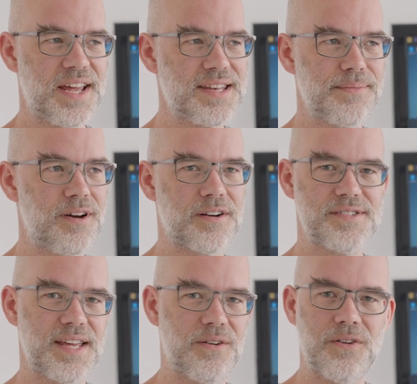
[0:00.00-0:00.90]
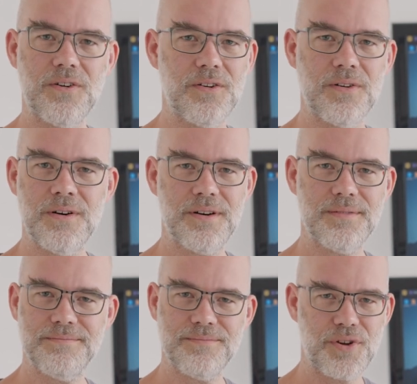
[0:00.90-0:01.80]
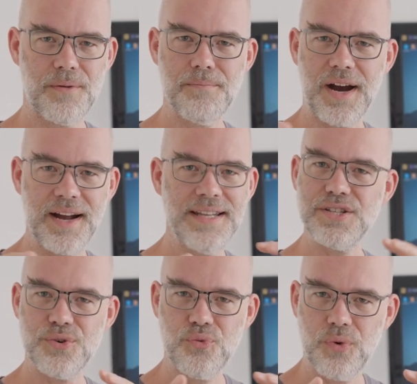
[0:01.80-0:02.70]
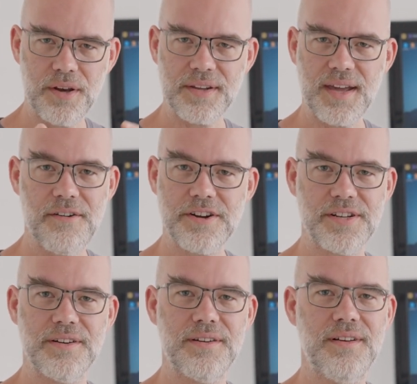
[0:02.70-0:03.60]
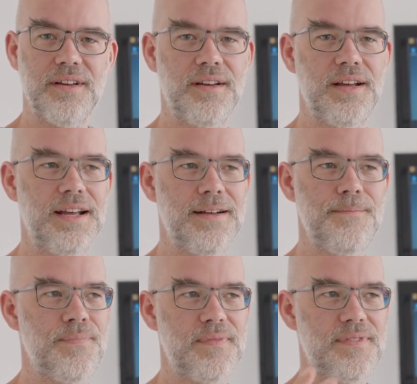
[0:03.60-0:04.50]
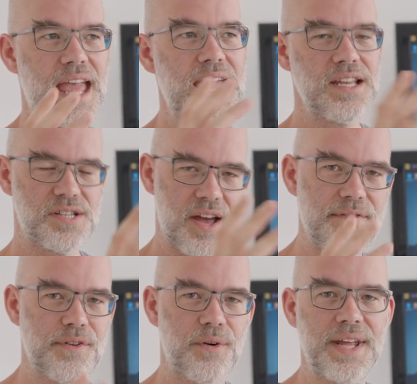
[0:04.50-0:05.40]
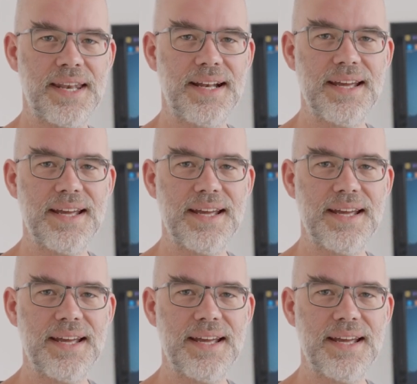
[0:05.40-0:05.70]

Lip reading: blocks that all combine into one character, they each have their own NLA.